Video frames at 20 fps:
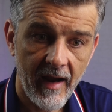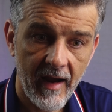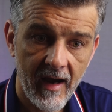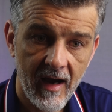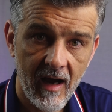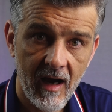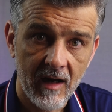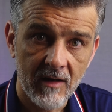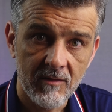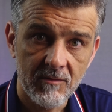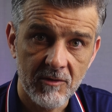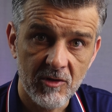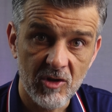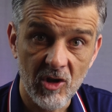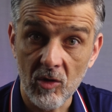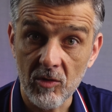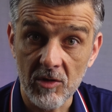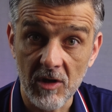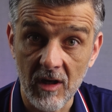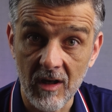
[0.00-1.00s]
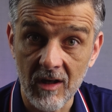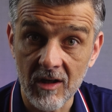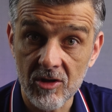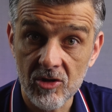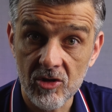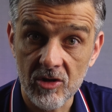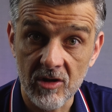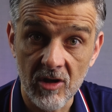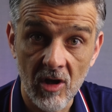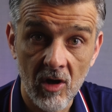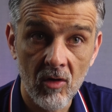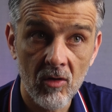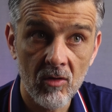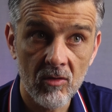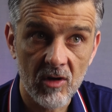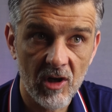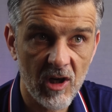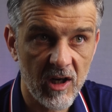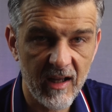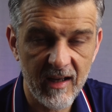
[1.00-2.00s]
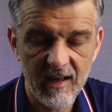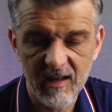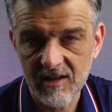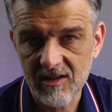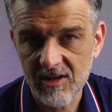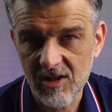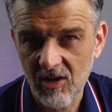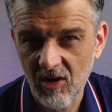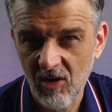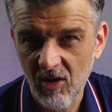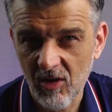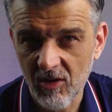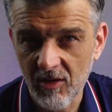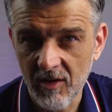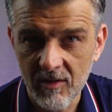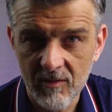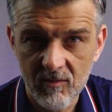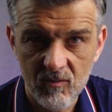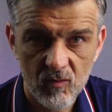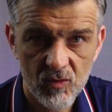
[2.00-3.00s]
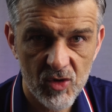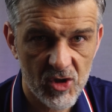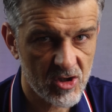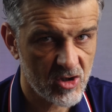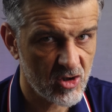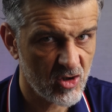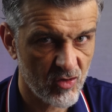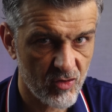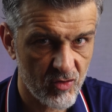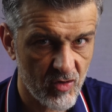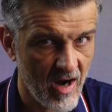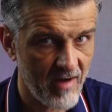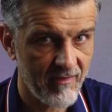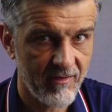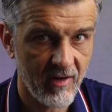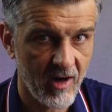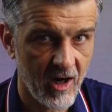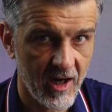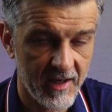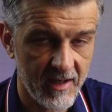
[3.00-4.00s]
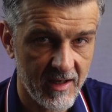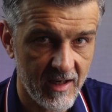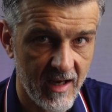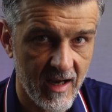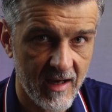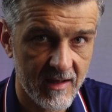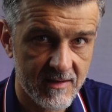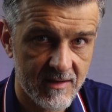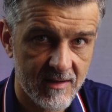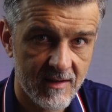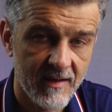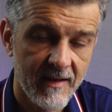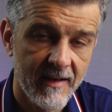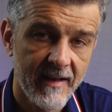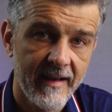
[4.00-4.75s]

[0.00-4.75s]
No niche, no clear tone, just rough ideas.